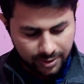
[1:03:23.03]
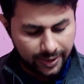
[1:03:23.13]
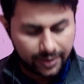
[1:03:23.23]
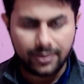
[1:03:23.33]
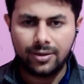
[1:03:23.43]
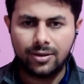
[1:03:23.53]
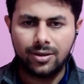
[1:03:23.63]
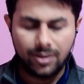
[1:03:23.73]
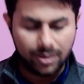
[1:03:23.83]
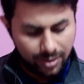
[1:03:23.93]
Then
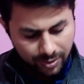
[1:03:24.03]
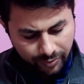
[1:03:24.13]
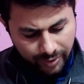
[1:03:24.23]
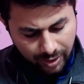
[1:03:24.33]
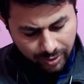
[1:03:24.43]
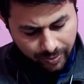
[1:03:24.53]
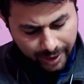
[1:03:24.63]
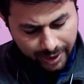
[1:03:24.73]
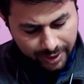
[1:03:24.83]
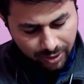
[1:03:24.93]
we have to
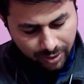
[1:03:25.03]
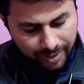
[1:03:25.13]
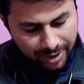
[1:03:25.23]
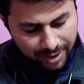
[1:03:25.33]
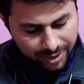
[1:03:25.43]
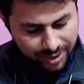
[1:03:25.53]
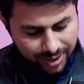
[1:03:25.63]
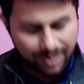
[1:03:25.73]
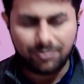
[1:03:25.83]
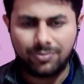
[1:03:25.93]
make denominators
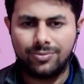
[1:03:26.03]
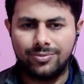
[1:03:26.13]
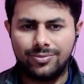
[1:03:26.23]
same.